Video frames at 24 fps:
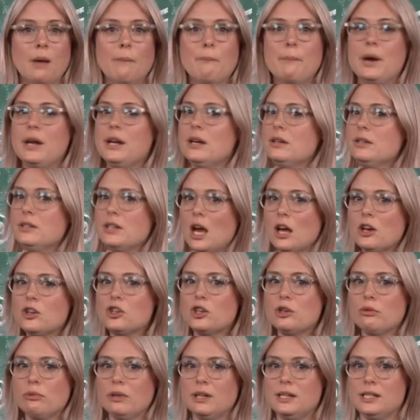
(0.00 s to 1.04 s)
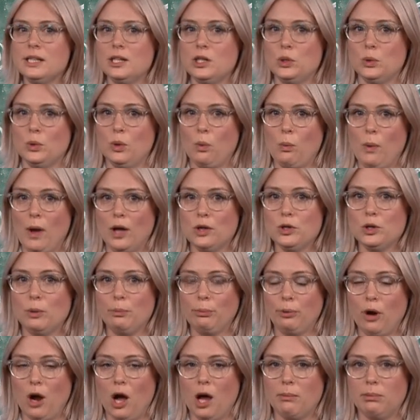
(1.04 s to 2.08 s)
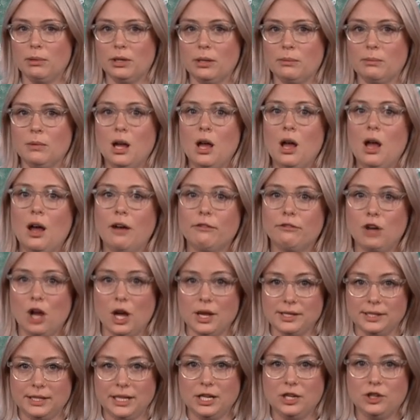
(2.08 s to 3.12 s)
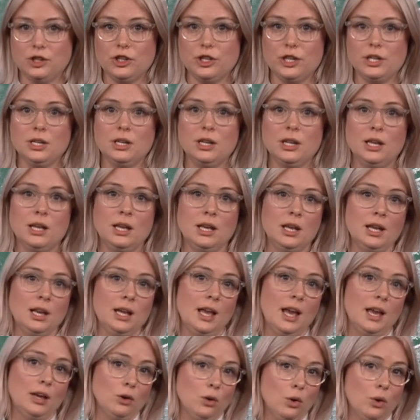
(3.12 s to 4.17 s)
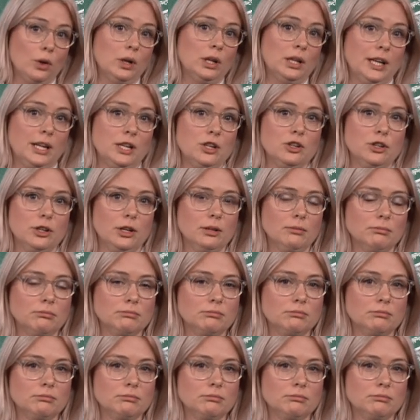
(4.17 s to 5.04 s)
But induction runs into a well-known problem of causation and correlation.